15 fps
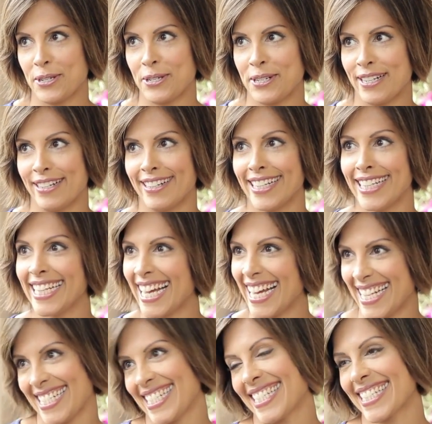Oh, really?
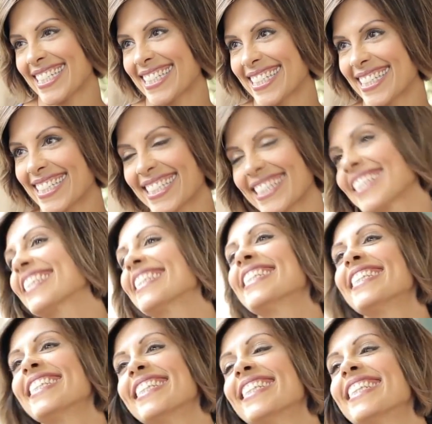Yes. Which is
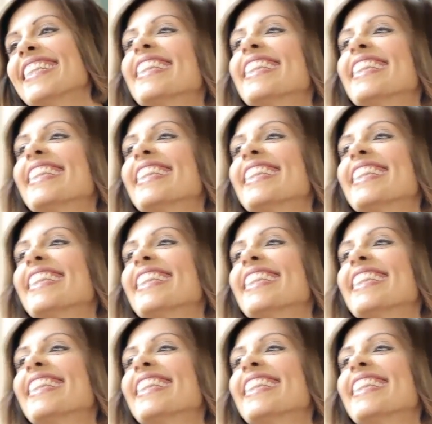almost a,